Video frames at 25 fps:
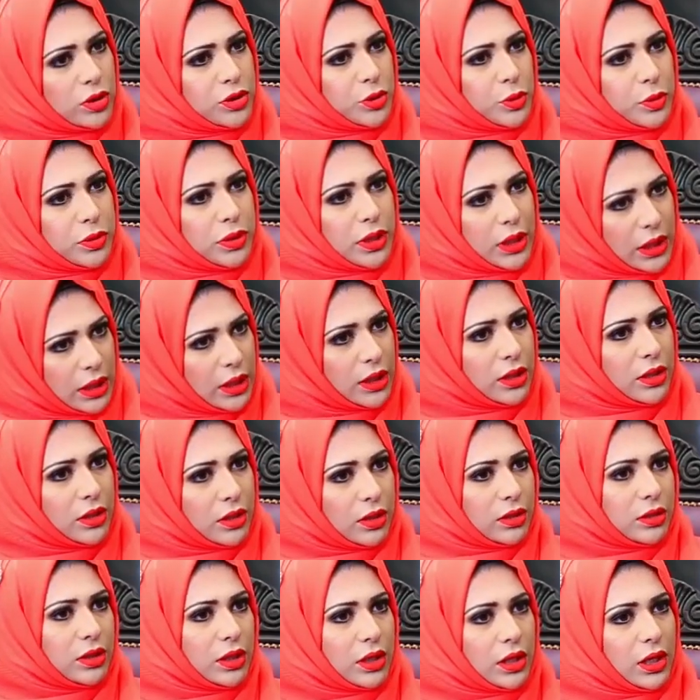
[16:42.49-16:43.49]
also dealing
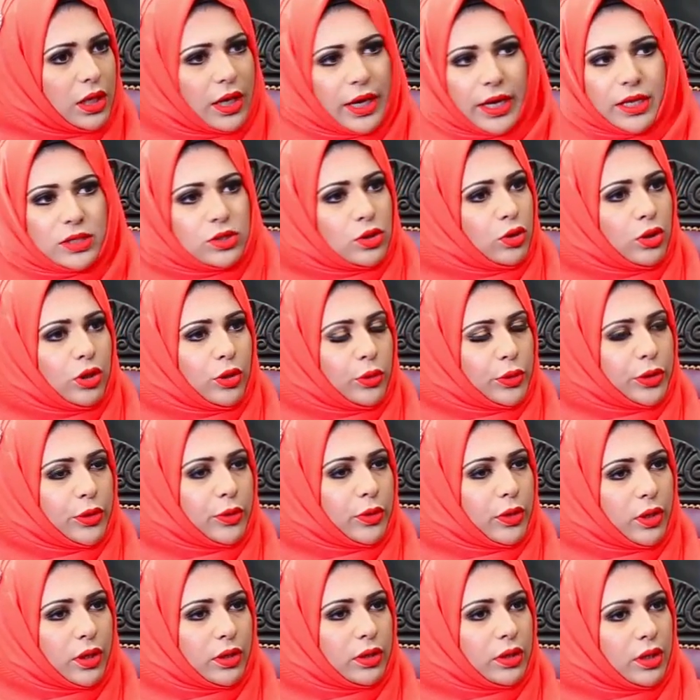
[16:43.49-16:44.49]
the clients, or no,
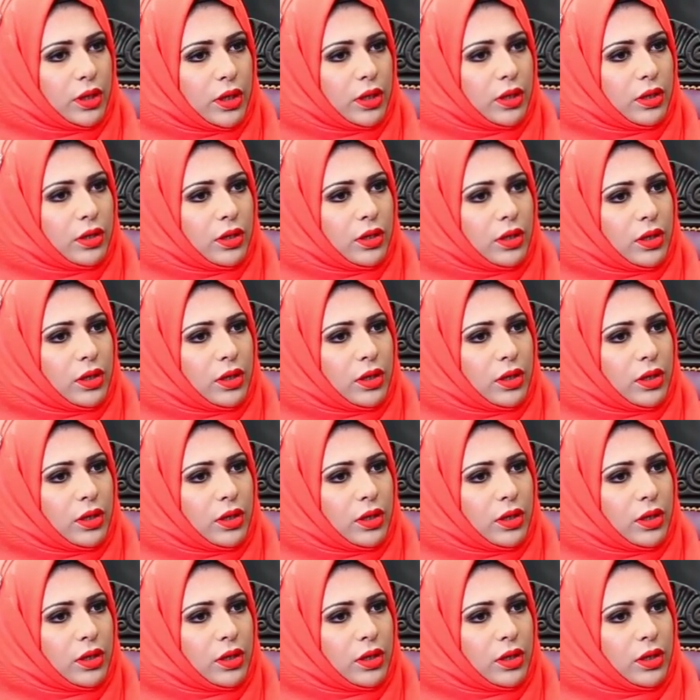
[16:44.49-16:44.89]
you're not there?